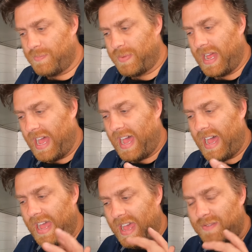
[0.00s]
But
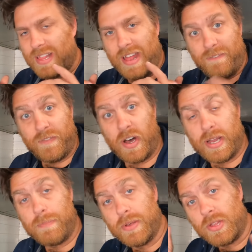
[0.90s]
I have a lot of
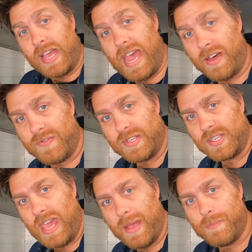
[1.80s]
fun building out this
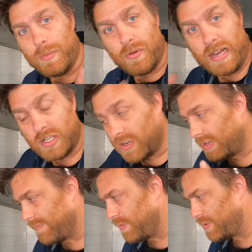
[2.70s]
camper bread
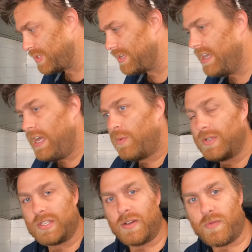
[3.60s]
truck conversion
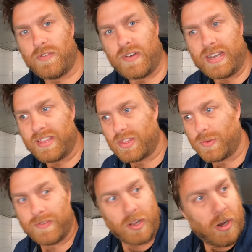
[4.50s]
with stuff we find at the
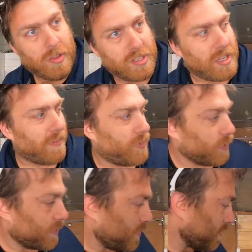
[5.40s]
thrift. All this stuff.
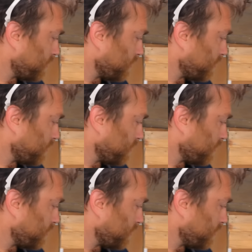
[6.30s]
Do a